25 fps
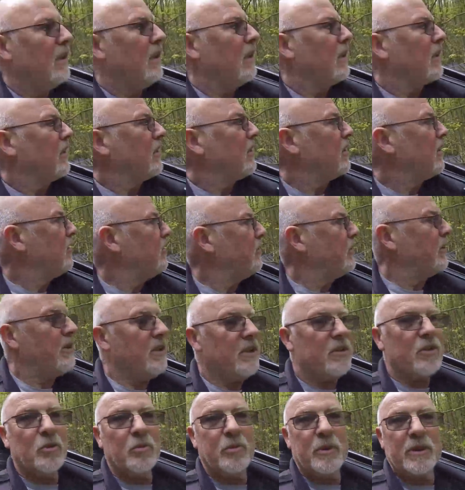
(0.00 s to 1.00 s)
Could do with
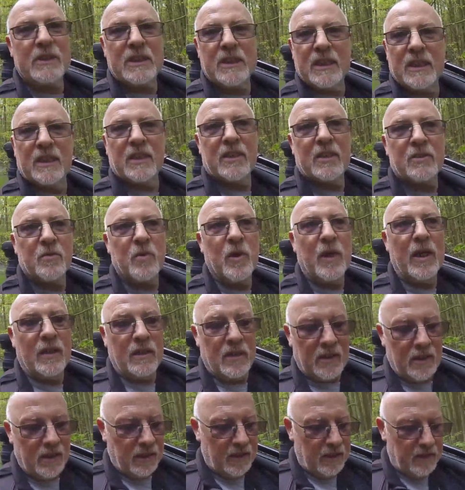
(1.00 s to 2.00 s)
a cup of tea as
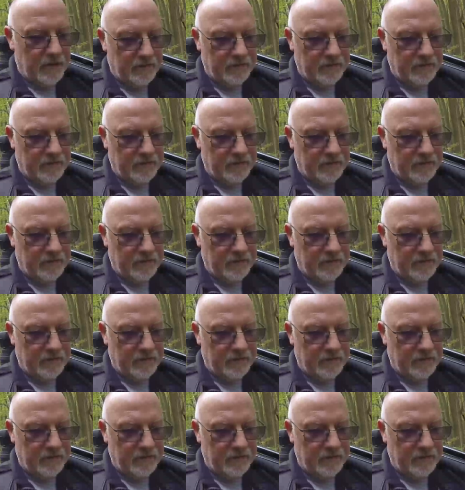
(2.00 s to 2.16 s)
well.